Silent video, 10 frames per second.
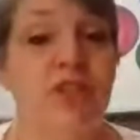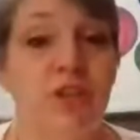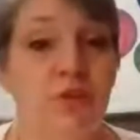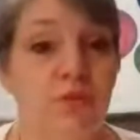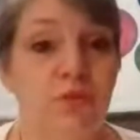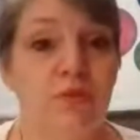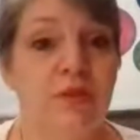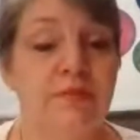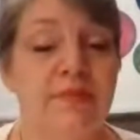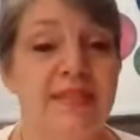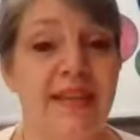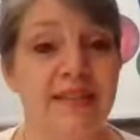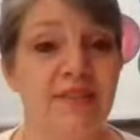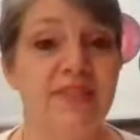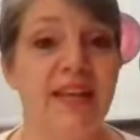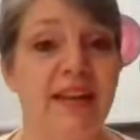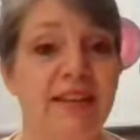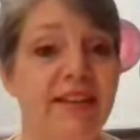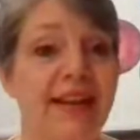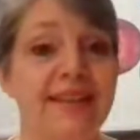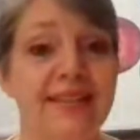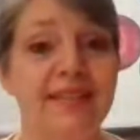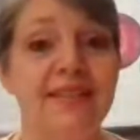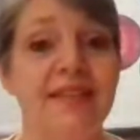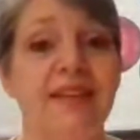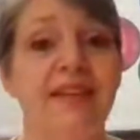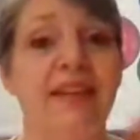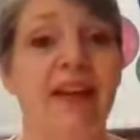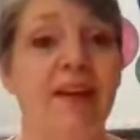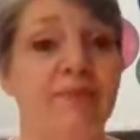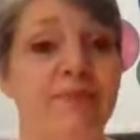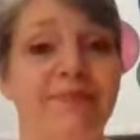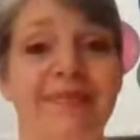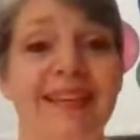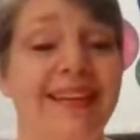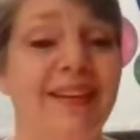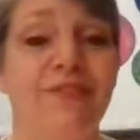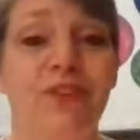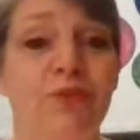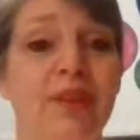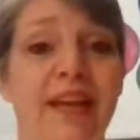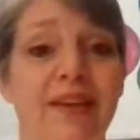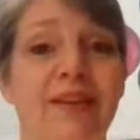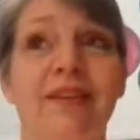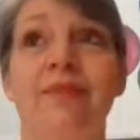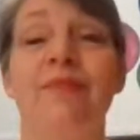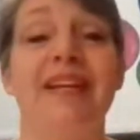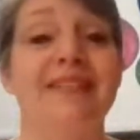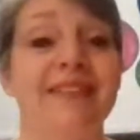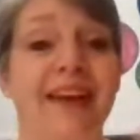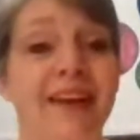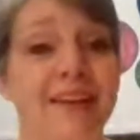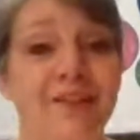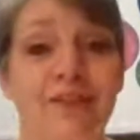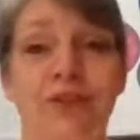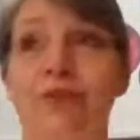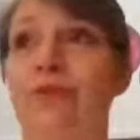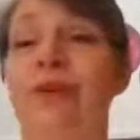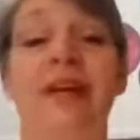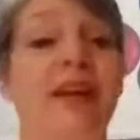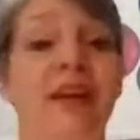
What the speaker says: 2 sets of 10 classes, that if you like my style, if you